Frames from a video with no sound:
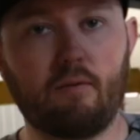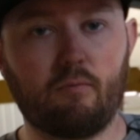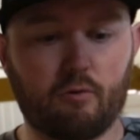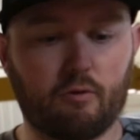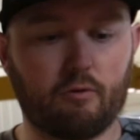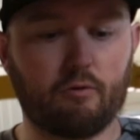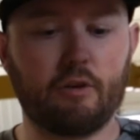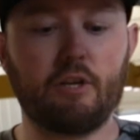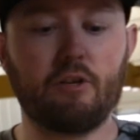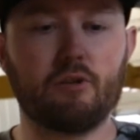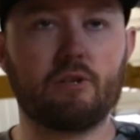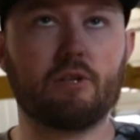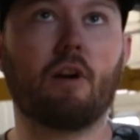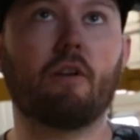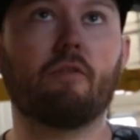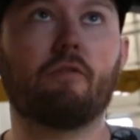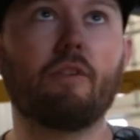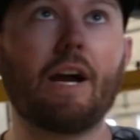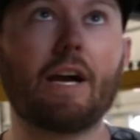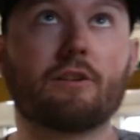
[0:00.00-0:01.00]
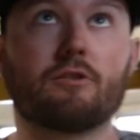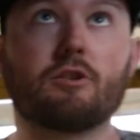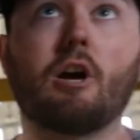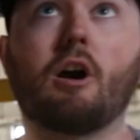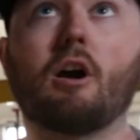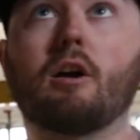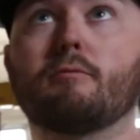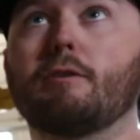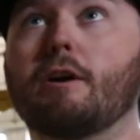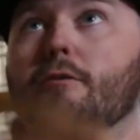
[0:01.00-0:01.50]
When we're reusing our factory
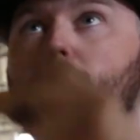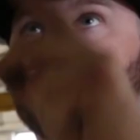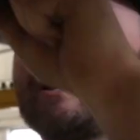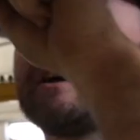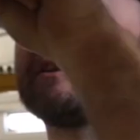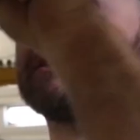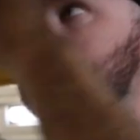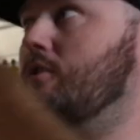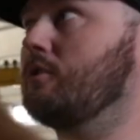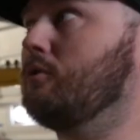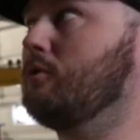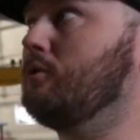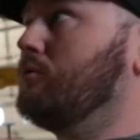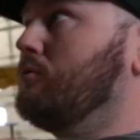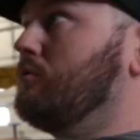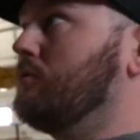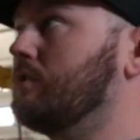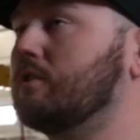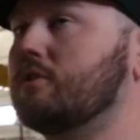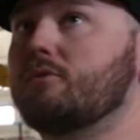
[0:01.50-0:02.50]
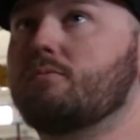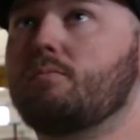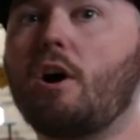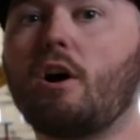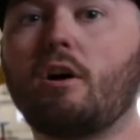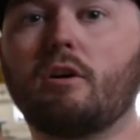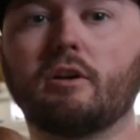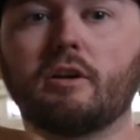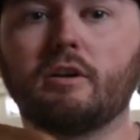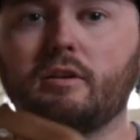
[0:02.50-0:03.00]
hardware, we got 2
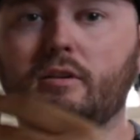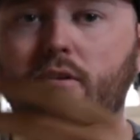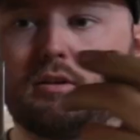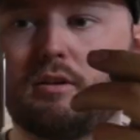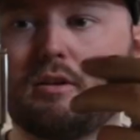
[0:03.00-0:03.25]
smaller